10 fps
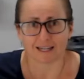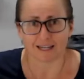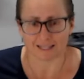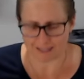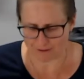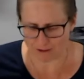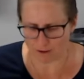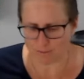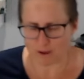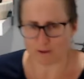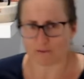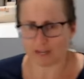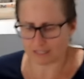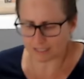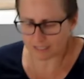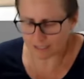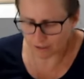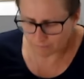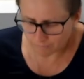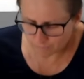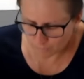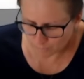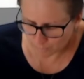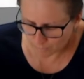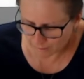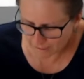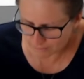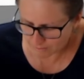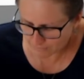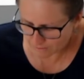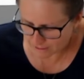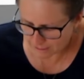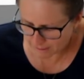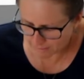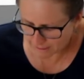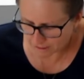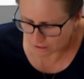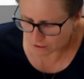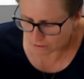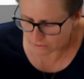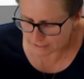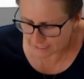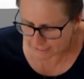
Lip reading: There we go. Perfect. So butter was my first step. I can close that